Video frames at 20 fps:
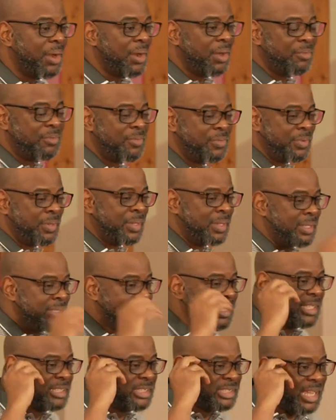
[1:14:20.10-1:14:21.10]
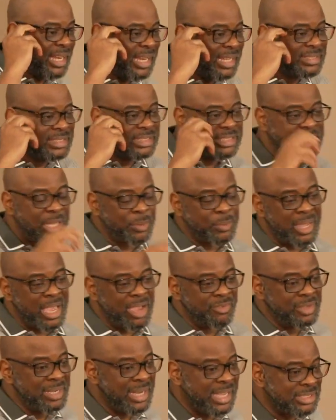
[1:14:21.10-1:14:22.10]
of the challenges that we're
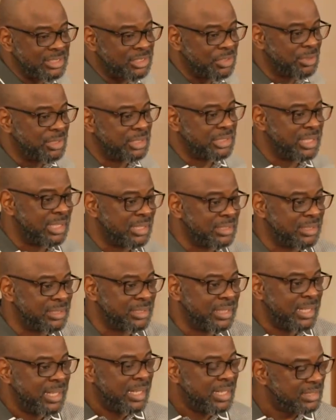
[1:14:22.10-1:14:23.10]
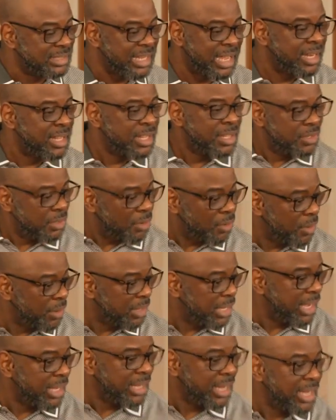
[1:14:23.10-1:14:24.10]
having as Christians is that, oh,
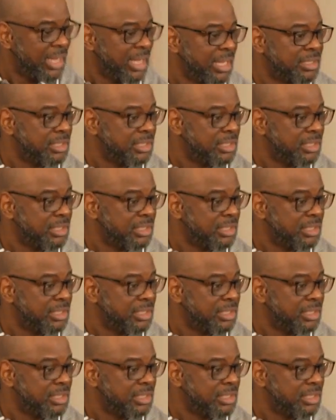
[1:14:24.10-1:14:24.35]
yeah.